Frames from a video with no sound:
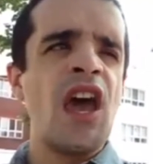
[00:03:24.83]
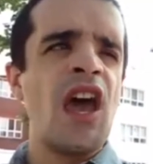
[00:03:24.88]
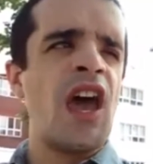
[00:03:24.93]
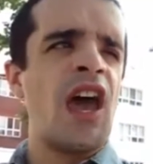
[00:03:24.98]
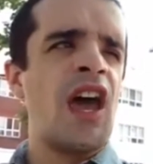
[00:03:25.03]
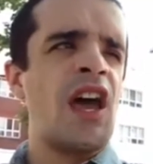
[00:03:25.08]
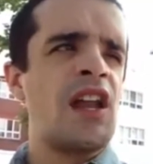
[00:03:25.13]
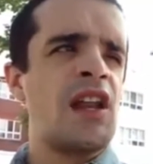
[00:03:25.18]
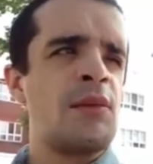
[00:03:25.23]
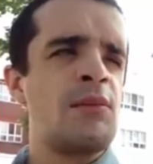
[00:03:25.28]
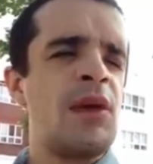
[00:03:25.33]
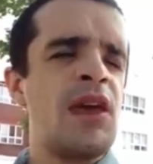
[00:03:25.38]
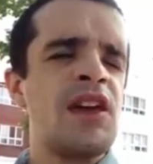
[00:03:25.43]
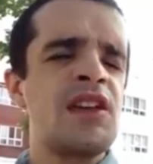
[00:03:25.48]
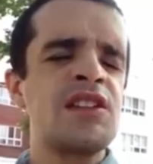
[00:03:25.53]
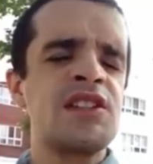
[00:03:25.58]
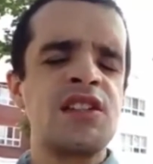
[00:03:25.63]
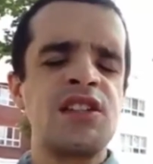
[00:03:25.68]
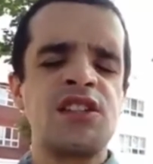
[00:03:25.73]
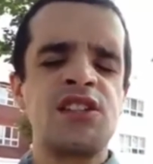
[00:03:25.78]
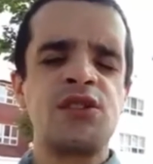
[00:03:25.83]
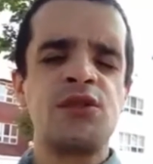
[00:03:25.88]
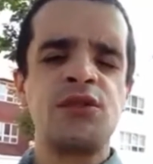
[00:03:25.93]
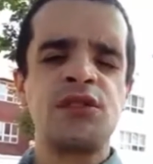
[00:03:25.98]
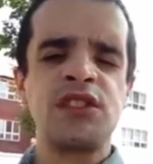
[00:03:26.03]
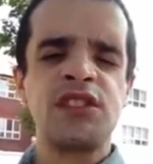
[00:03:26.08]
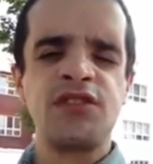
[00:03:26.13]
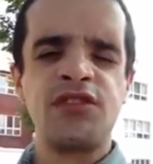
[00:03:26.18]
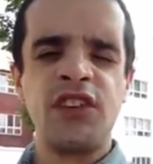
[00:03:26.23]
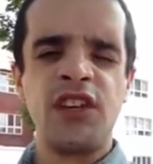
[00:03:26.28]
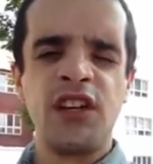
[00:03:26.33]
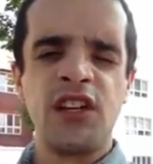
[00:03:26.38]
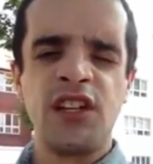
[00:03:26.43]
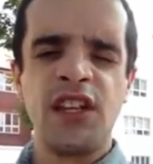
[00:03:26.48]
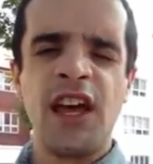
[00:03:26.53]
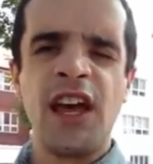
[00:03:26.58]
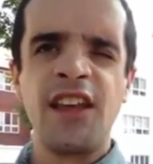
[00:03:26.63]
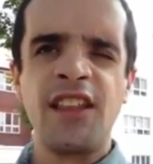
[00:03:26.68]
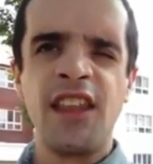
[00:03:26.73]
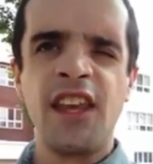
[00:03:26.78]
And it makes the students feel
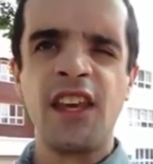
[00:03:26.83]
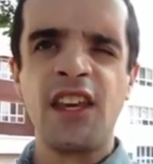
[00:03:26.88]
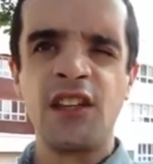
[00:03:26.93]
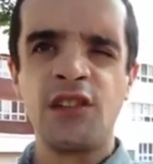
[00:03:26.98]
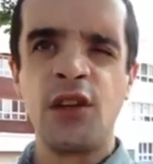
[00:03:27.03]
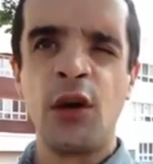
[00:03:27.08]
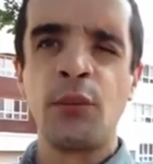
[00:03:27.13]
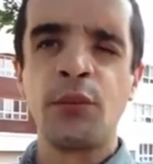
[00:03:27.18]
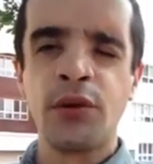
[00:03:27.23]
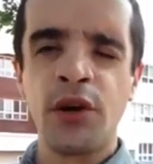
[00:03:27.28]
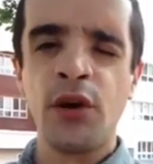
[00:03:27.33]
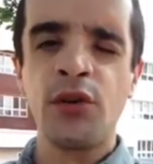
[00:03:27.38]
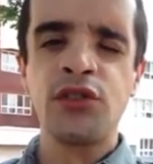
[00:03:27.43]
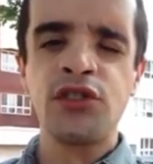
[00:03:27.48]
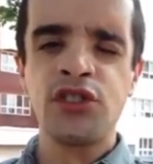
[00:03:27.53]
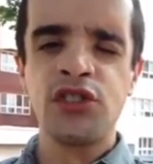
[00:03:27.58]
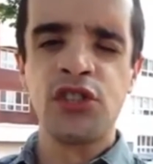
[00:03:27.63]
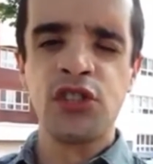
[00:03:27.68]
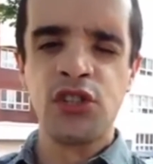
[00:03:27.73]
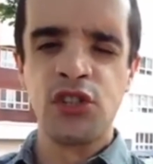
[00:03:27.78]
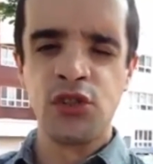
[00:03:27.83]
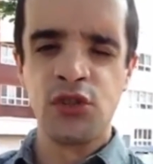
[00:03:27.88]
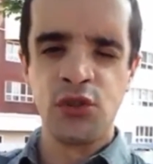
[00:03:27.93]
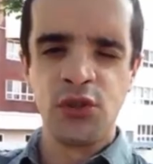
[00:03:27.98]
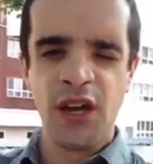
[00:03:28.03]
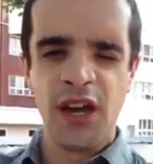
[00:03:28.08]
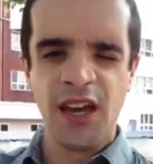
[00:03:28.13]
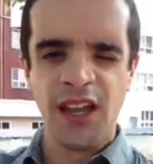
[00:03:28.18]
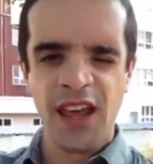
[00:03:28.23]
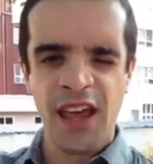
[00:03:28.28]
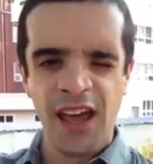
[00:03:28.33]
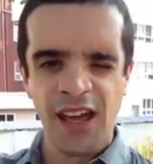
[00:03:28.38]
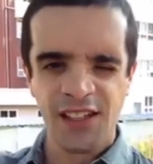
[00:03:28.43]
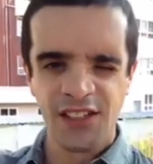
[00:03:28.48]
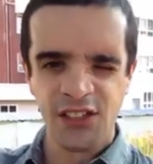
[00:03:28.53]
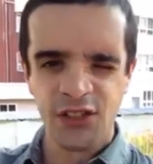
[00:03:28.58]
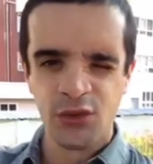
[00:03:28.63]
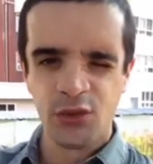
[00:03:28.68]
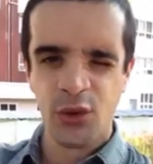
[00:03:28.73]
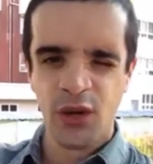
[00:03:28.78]
like they can approach you and
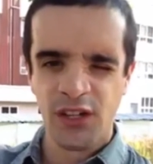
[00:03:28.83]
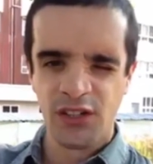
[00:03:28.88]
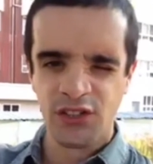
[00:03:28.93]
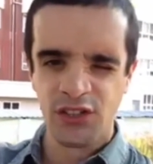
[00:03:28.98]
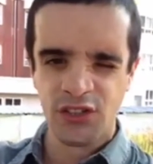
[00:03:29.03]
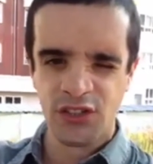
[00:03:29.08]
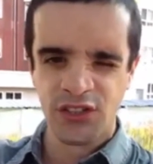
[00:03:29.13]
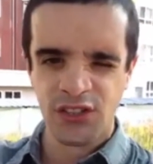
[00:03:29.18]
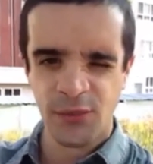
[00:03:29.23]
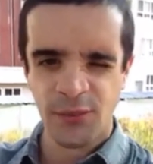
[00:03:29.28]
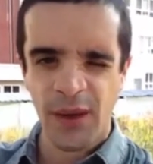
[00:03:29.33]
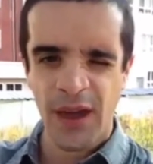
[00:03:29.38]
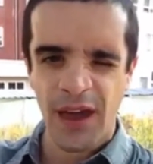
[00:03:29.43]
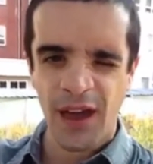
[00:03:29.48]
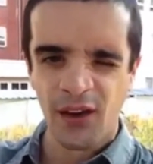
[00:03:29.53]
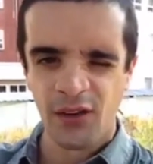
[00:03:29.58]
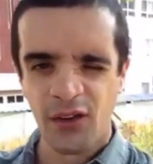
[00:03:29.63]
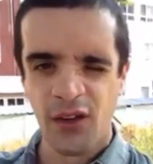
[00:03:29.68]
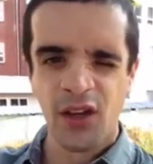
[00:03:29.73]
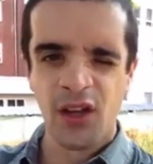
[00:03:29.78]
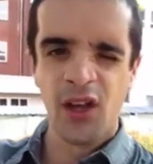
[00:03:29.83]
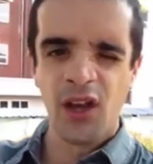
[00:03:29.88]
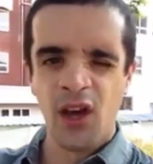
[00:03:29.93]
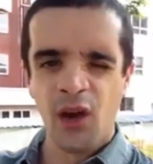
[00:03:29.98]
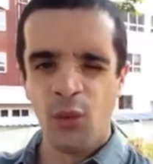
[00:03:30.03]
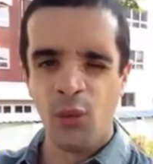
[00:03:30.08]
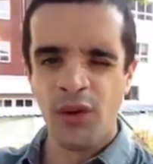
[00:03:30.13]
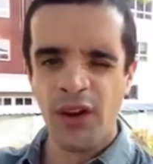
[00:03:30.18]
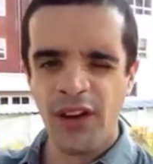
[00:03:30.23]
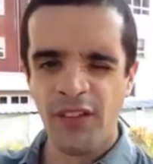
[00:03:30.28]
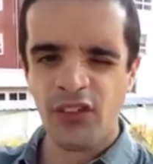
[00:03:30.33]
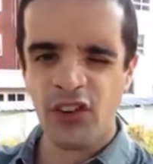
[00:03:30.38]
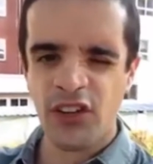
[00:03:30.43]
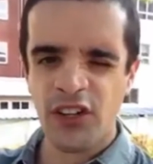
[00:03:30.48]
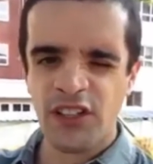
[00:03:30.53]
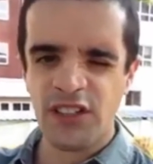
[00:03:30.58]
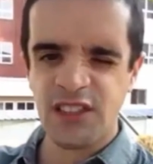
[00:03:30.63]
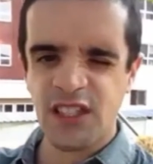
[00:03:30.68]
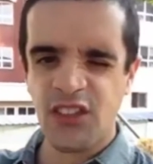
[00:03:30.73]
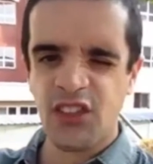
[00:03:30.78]
ask you questions about whatever
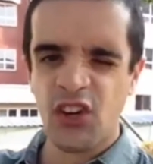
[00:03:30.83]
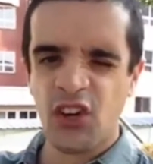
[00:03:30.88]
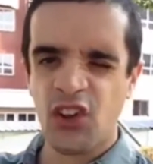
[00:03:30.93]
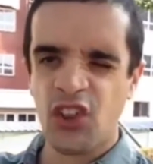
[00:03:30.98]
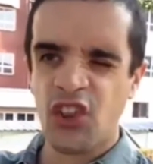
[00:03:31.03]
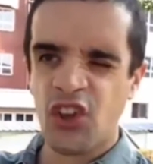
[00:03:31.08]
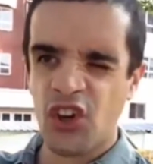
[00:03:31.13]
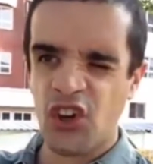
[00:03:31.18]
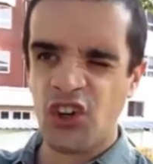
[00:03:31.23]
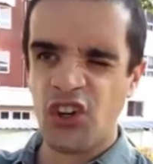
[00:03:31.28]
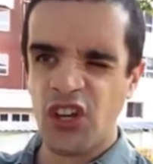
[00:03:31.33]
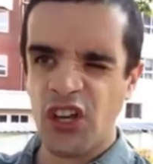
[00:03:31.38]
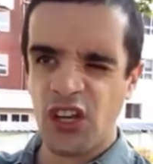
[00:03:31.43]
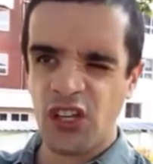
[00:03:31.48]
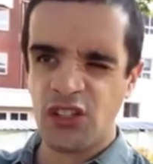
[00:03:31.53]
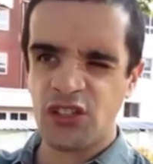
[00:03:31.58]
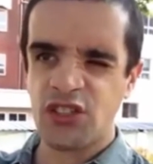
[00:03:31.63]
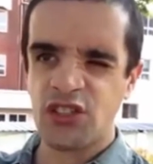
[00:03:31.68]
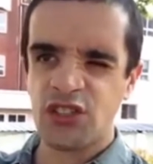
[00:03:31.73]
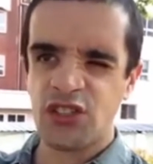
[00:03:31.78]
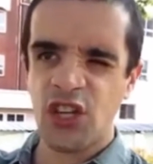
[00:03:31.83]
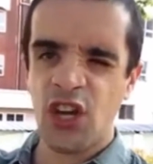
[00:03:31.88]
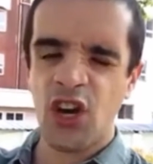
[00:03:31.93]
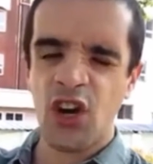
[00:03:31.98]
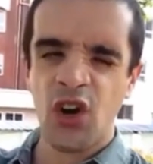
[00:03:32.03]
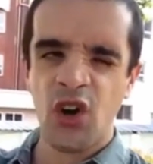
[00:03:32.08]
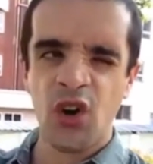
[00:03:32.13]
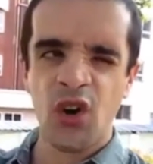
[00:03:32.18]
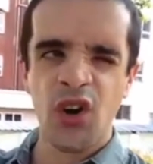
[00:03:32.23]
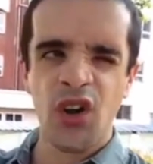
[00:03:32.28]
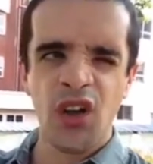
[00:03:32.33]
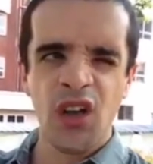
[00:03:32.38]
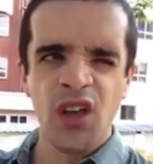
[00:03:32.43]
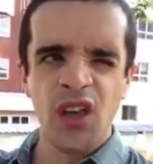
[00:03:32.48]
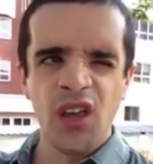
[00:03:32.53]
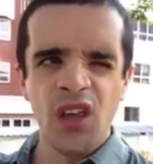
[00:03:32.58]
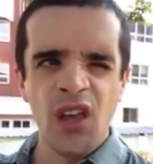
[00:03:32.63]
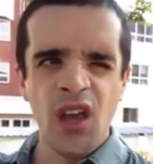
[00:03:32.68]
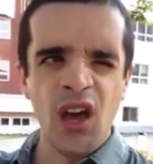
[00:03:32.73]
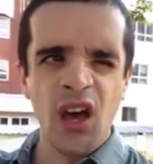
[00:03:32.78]
it is that they're learning. So
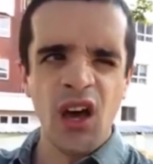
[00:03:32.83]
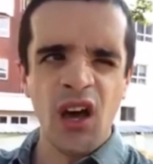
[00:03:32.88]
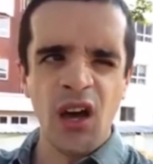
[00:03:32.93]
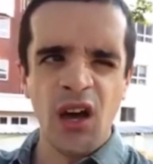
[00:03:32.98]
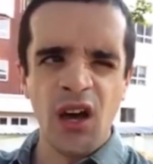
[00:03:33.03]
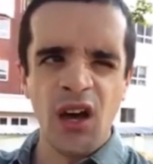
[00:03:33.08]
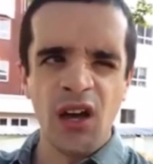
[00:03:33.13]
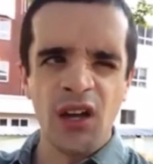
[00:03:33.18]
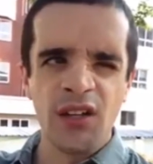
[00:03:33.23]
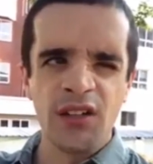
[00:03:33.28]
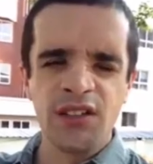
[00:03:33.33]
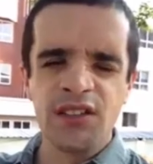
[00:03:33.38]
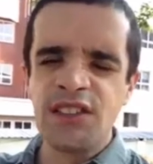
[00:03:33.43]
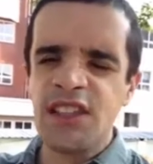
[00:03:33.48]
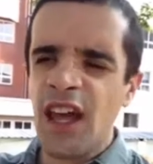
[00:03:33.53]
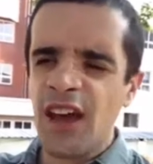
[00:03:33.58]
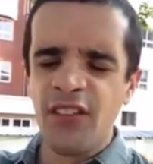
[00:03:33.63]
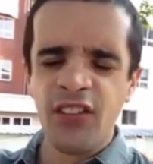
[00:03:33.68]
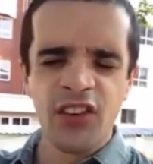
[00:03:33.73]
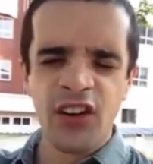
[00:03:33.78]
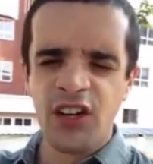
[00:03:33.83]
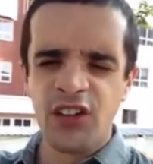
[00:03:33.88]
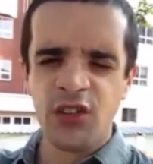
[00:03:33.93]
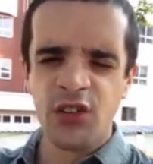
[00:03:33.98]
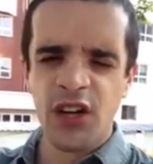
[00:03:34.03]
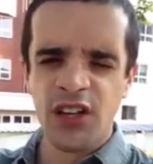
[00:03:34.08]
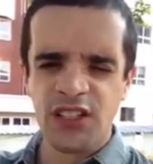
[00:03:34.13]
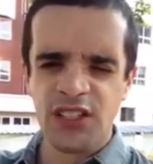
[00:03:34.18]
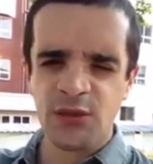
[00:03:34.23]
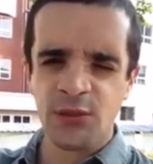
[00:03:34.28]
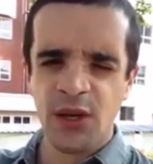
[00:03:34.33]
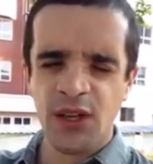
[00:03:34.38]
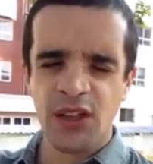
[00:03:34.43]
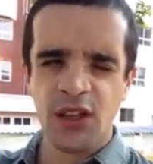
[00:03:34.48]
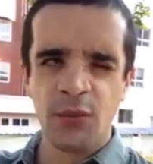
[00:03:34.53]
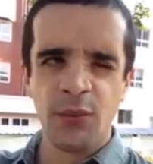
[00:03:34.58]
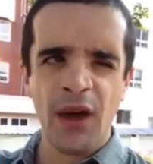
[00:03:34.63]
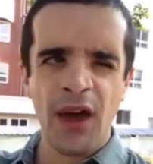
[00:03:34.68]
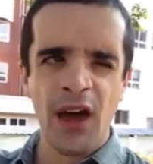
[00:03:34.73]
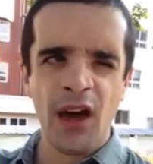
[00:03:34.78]
never underestimate
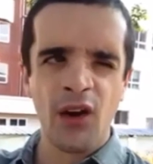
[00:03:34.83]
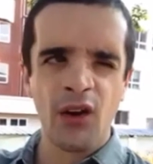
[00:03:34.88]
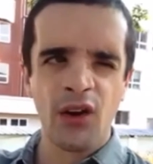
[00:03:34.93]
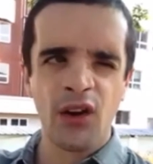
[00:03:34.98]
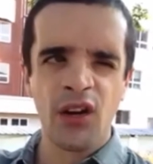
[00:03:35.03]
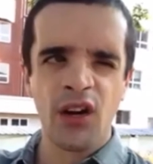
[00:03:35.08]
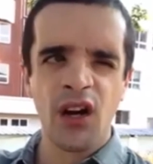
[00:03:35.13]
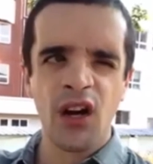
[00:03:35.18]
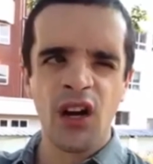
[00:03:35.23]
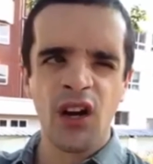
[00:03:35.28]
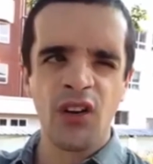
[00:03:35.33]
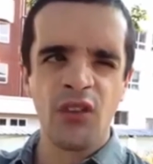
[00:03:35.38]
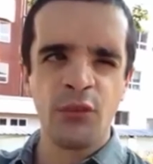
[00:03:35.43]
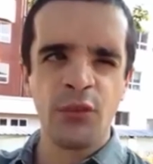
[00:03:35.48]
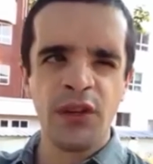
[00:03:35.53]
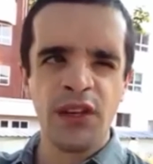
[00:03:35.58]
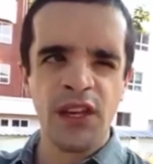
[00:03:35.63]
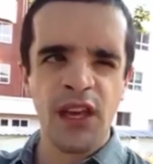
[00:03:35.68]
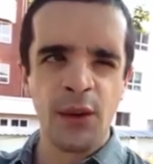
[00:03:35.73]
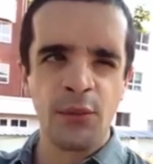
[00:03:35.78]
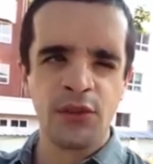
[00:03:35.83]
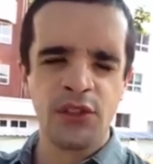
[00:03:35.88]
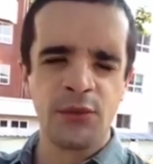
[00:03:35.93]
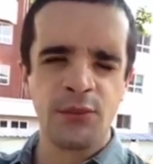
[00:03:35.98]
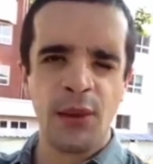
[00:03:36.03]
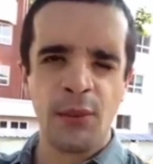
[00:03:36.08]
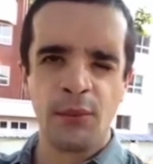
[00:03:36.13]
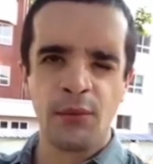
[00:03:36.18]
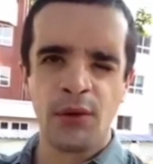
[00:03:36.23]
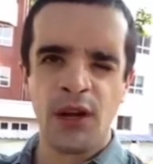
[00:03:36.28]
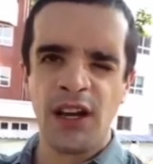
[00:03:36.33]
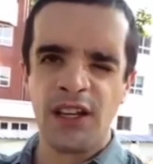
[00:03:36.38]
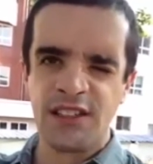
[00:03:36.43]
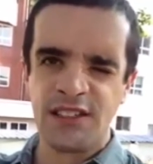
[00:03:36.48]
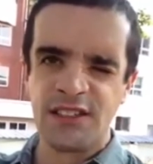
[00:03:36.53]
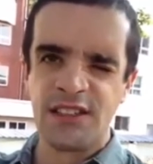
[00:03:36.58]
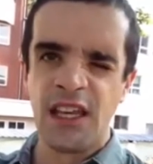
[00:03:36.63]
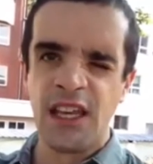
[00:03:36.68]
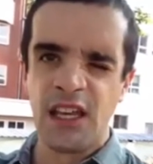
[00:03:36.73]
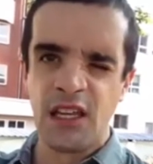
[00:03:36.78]
the power of being able to
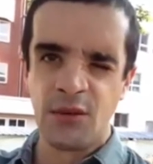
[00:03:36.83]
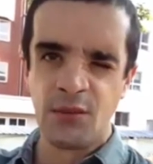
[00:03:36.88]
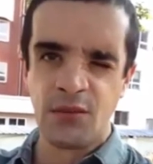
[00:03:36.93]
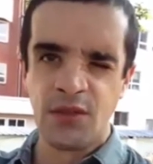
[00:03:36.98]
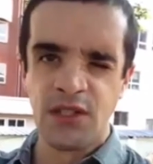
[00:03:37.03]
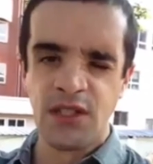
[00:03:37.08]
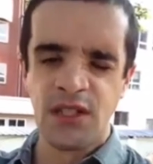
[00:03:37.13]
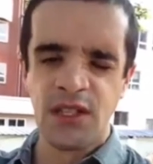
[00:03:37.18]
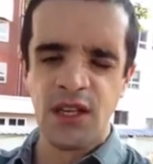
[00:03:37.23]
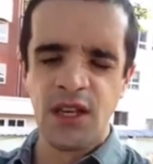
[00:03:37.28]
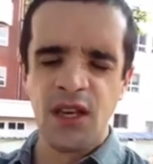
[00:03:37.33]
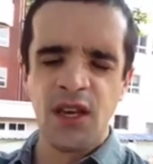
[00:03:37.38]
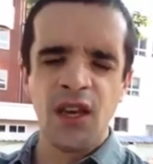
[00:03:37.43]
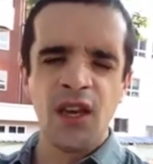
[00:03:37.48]
memorize names.